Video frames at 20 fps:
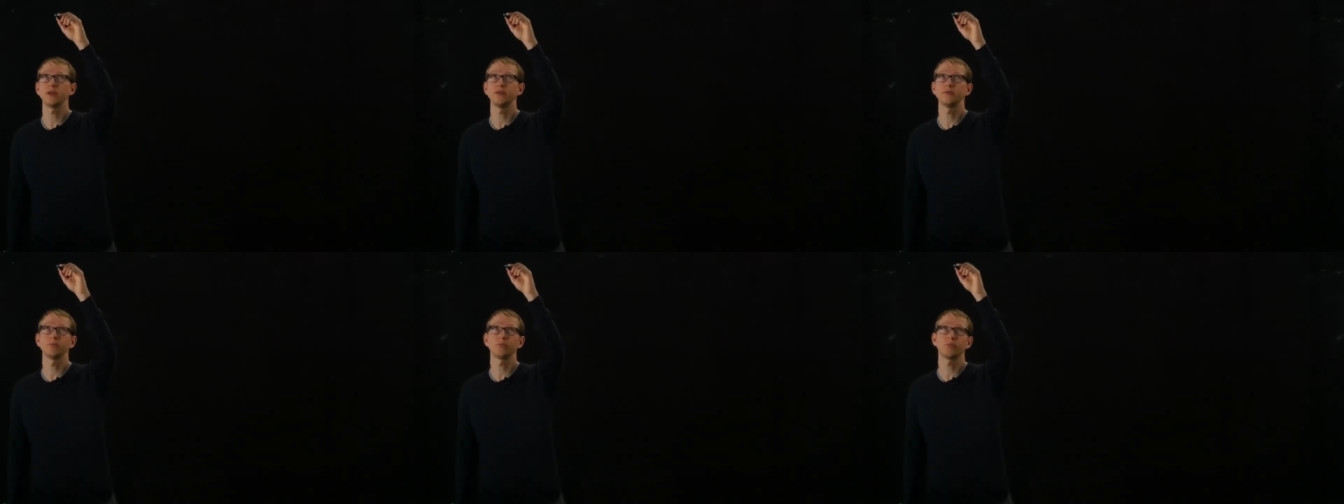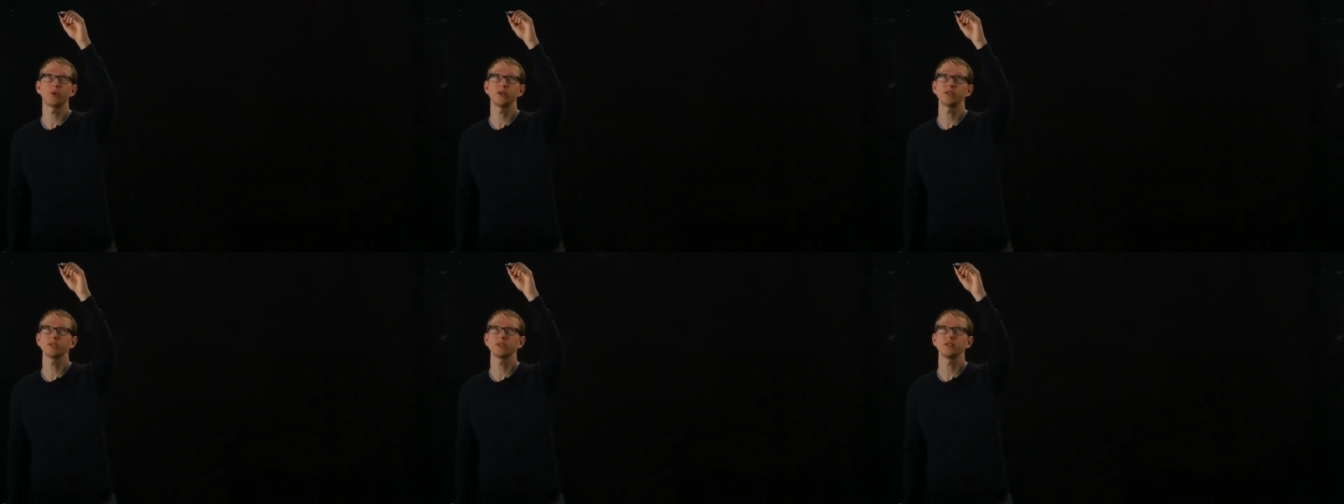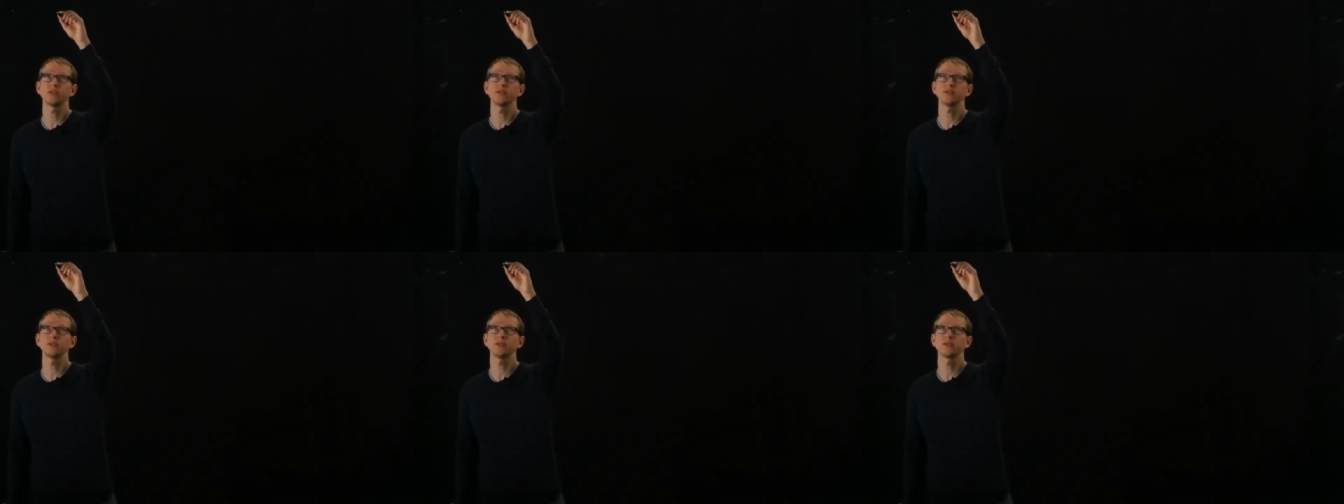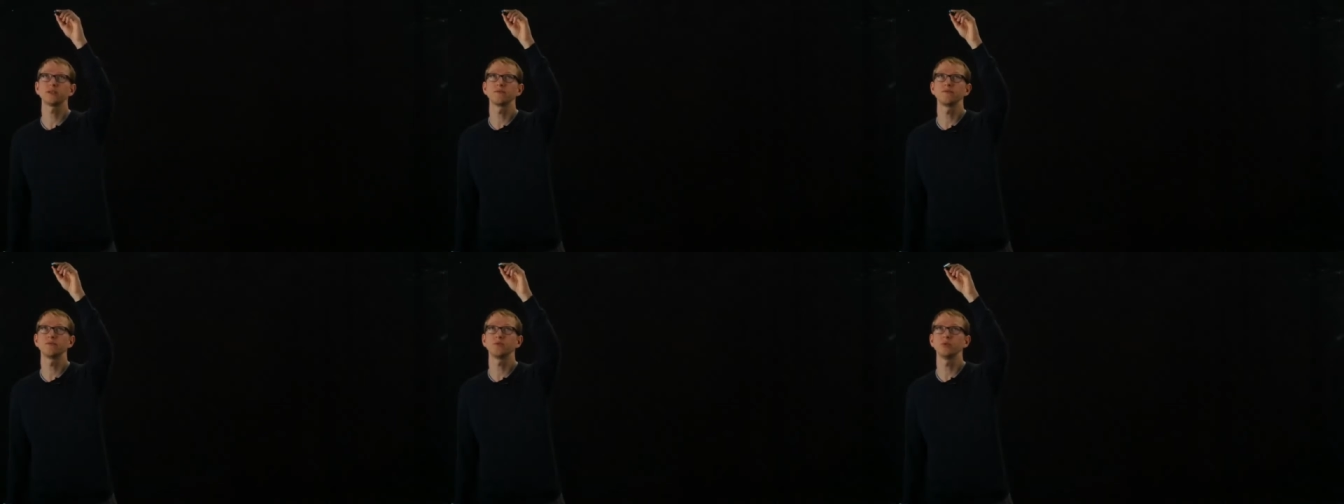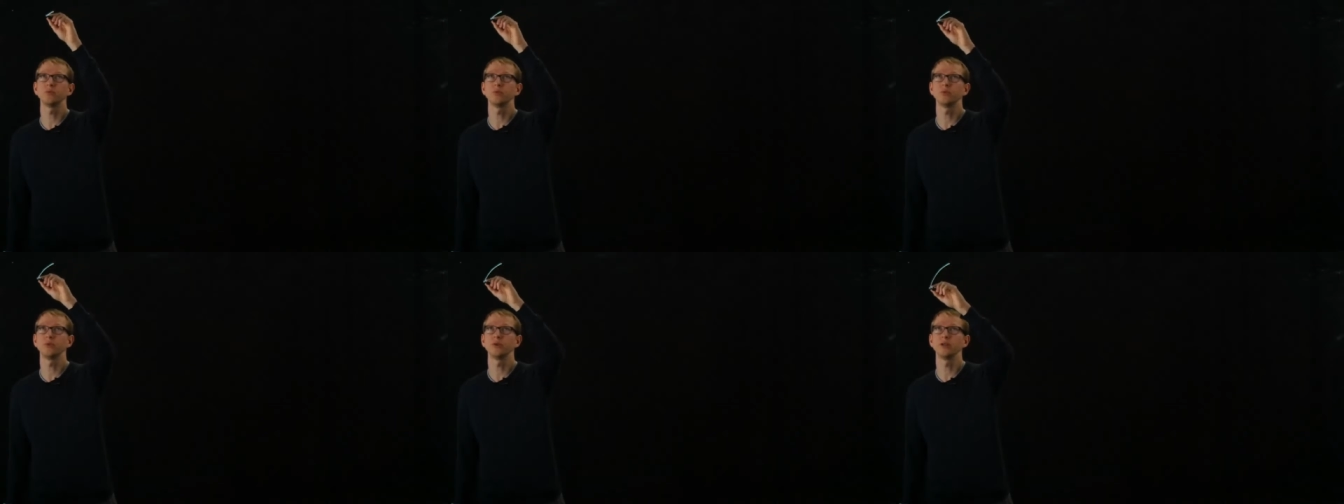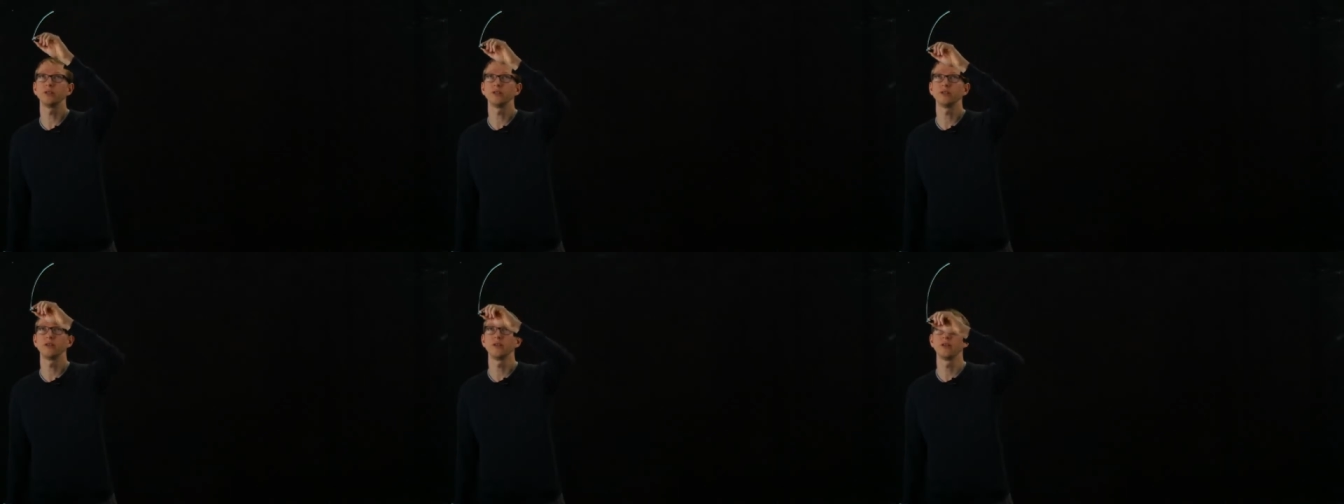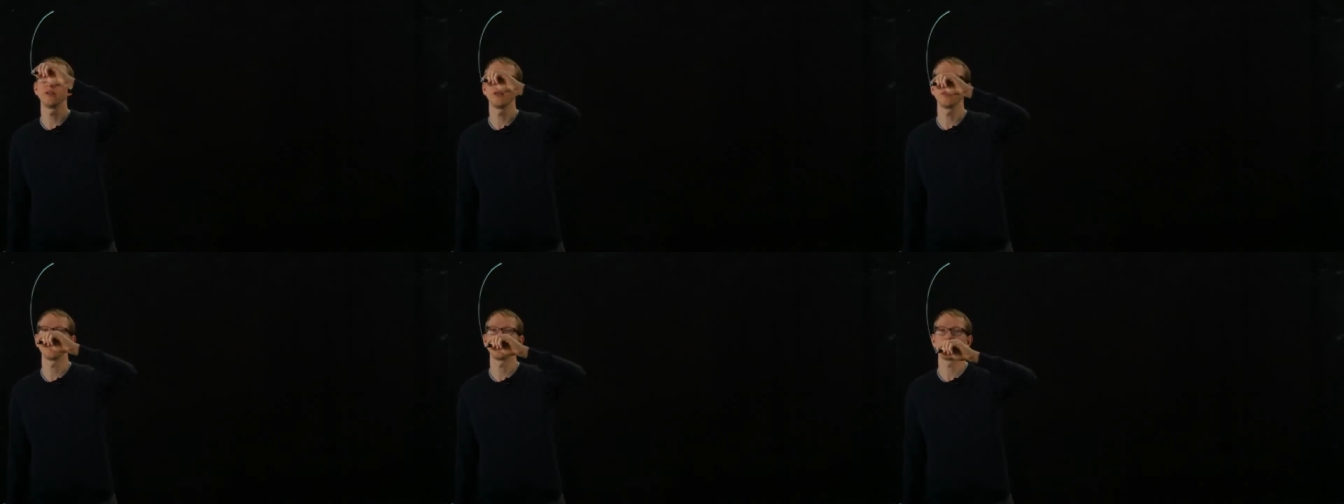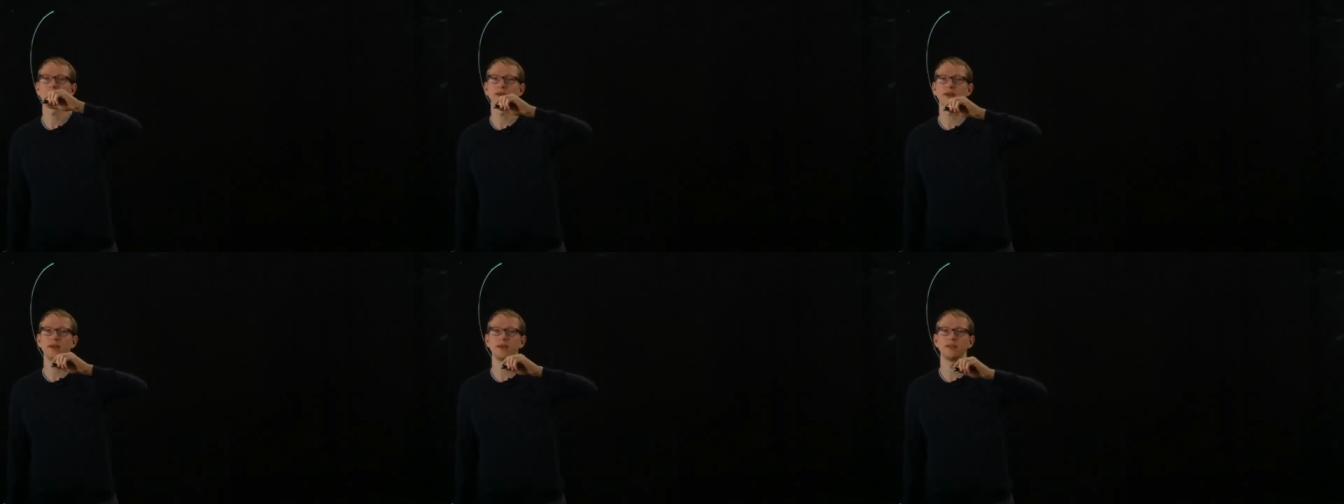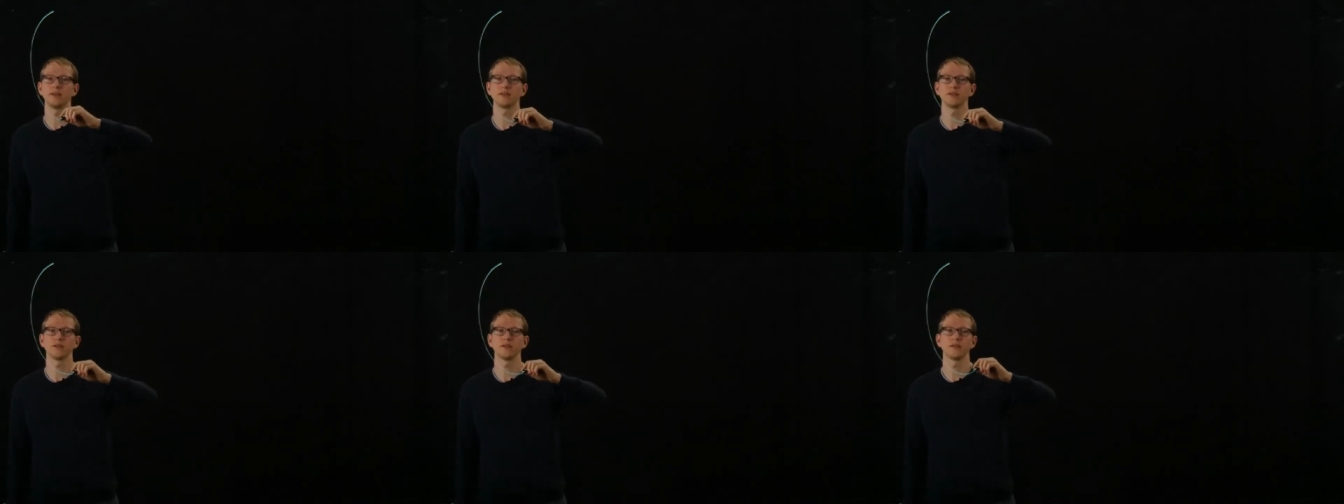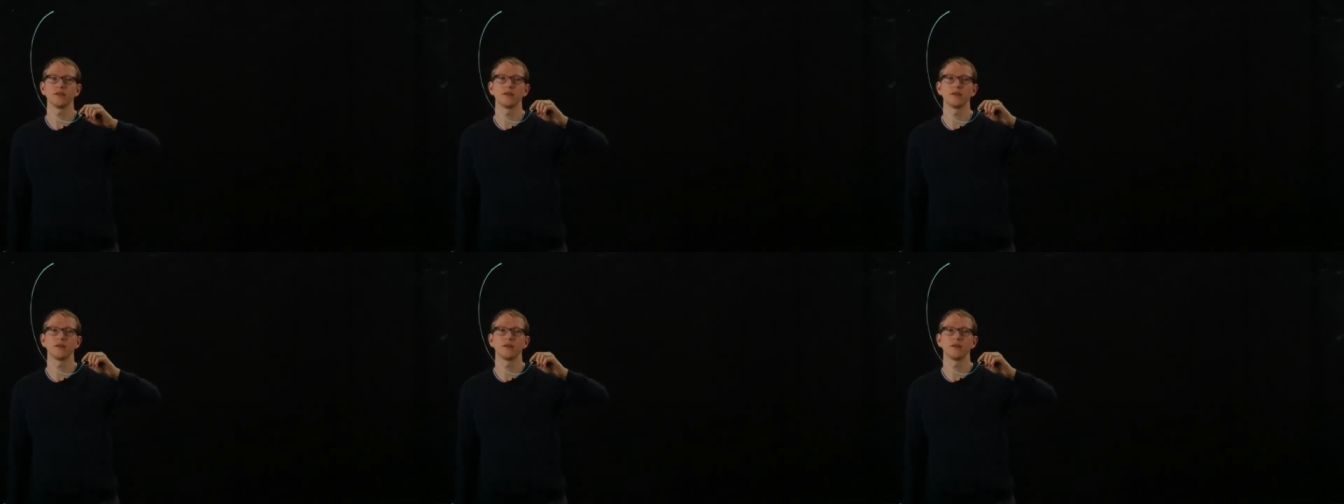an impressionistic viewpoint and